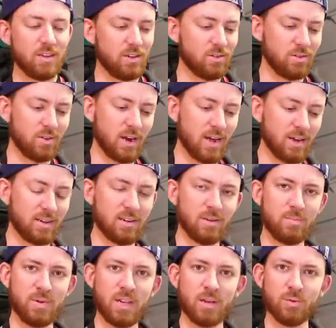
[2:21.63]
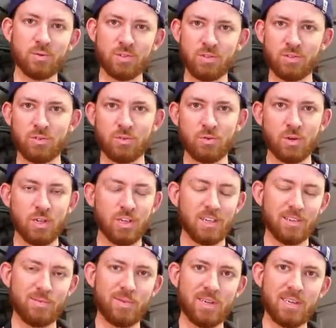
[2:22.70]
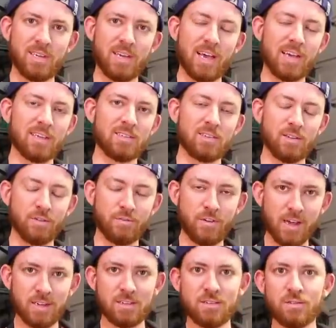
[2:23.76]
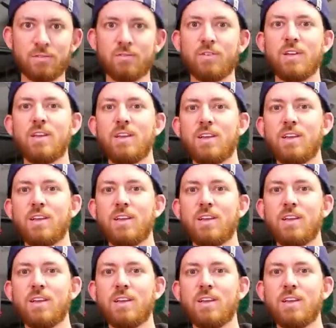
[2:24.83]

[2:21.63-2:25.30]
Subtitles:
you're not going to be able to be as effective